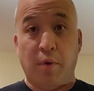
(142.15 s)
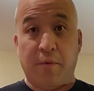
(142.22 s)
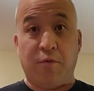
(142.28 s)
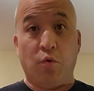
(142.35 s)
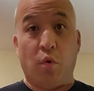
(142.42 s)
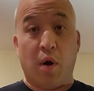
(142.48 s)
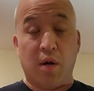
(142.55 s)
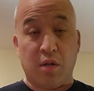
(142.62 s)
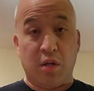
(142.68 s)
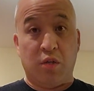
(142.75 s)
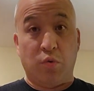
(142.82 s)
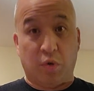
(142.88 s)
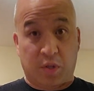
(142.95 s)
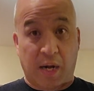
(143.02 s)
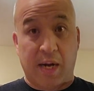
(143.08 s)
if you are going
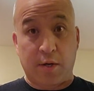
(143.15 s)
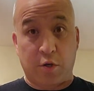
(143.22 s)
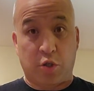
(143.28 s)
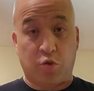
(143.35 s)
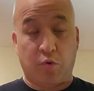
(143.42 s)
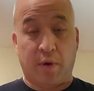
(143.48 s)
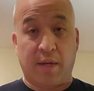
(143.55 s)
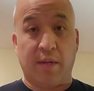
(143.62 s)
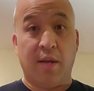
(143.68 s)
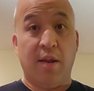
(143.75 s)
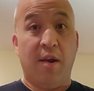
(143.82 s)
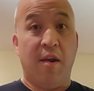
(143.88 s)
to do a tiger strike,